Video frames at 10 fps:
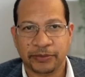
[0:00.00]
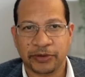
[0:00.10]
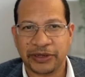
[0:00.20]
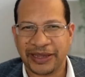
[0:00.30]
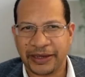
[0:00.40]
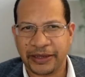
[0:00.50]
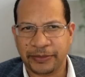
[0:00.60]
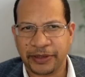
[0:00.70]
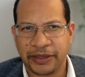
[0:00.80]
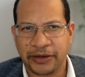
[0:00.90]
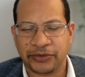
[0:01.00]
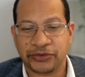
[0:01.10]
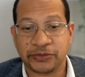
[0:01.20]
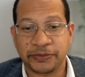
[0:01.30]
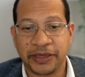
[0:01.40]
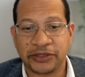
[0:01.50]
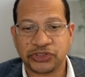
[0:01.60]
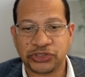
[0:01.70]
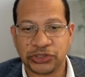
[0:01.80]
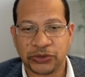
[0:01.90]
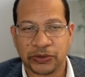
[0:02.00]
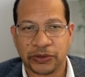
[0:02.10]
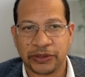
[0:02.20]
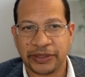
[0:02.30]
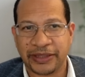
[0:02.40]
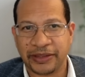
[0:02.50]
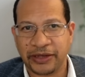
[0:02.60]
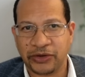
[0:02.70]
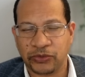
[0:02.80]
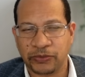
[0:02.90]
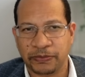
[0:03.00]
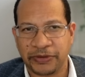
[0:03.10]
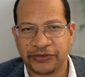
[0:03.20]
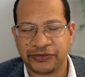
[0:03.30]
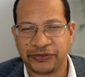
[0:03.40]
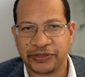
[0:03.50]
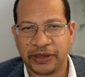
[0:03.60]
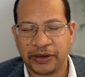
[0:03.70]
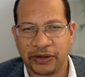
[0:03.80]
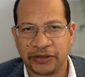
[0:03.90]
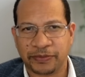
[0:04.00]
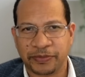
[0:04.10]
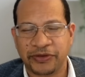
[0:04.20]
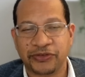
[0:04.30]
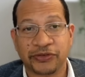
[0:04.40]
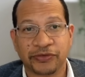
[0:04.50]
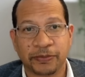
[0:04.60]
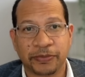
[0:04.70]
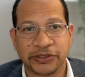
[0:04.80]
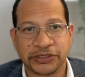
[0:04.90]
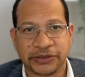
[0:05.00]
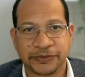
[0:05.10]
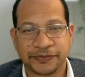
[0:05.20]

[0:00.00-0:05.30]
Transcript: But I am here to make sure that they don't miss the other piece of the puzzle,